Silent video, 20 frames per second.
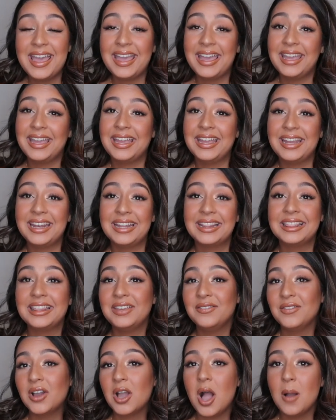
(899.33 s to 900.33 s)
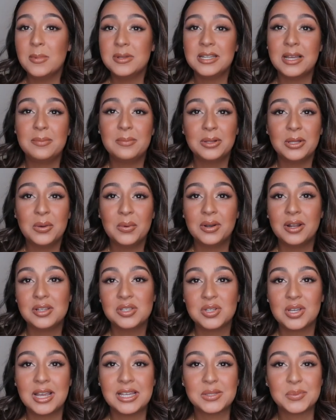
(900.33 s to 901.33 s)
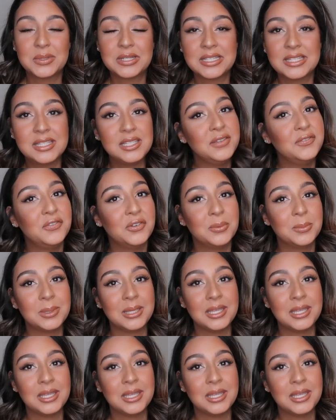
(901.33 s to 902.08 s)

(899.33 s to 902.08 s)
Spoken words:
and leave a comment down below what else you guys want to see from